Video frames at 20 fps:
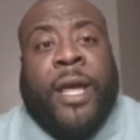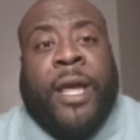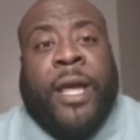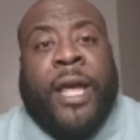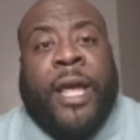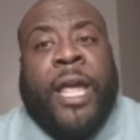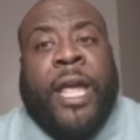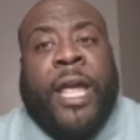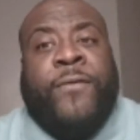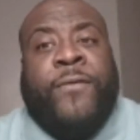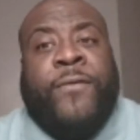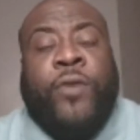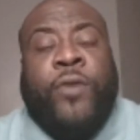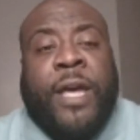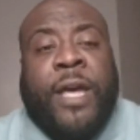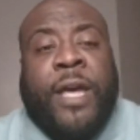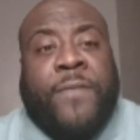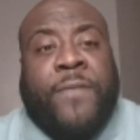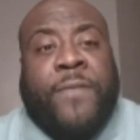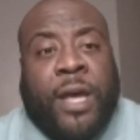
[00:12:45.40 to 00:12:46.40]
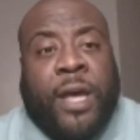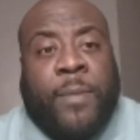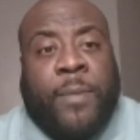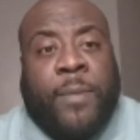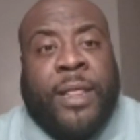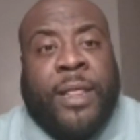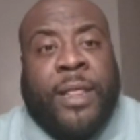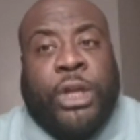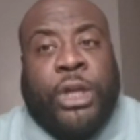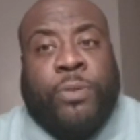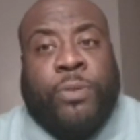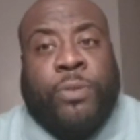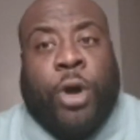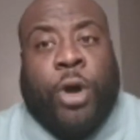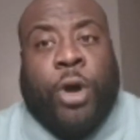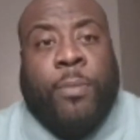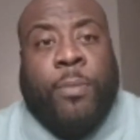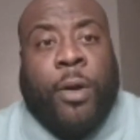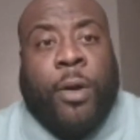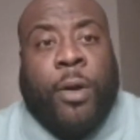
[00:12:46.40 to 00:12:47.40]
If you give him and let
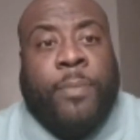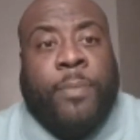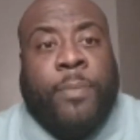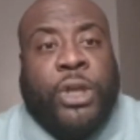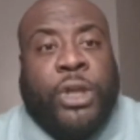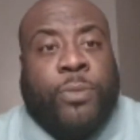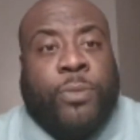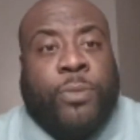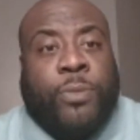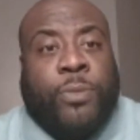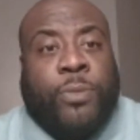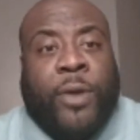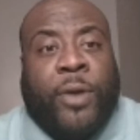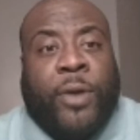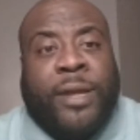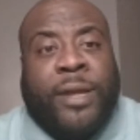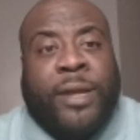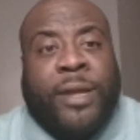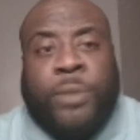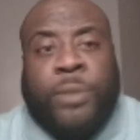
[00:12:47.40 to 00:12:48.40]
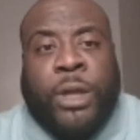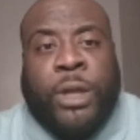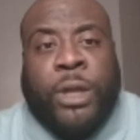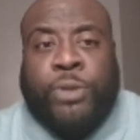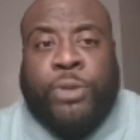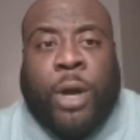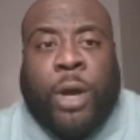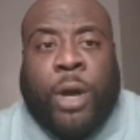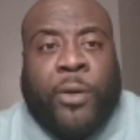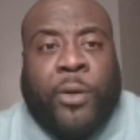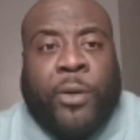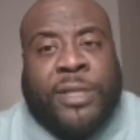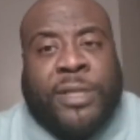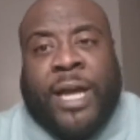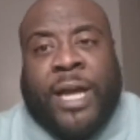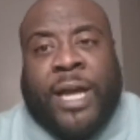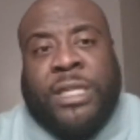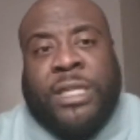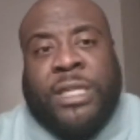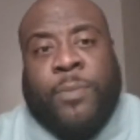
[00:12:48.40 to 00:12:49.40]
Jamal Murray be Jamal Murray, and Jamal Murray's
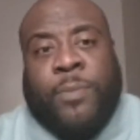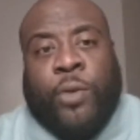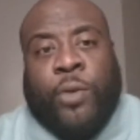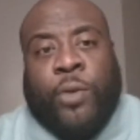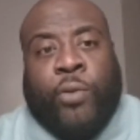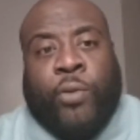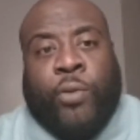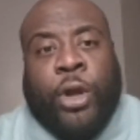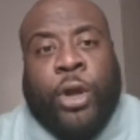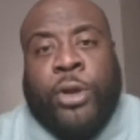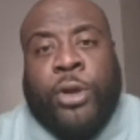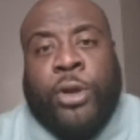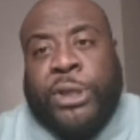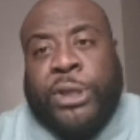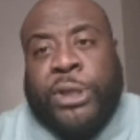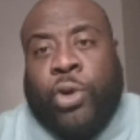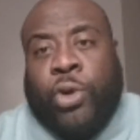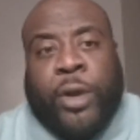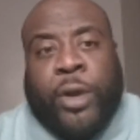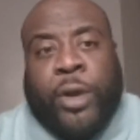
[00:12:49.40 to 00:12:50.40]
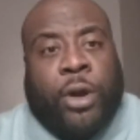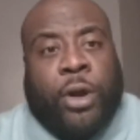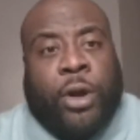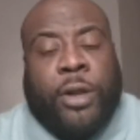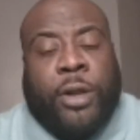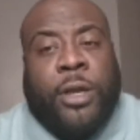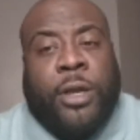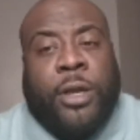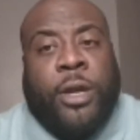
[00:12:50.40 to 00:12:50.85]
not a typical point guard. He's a scoring guard.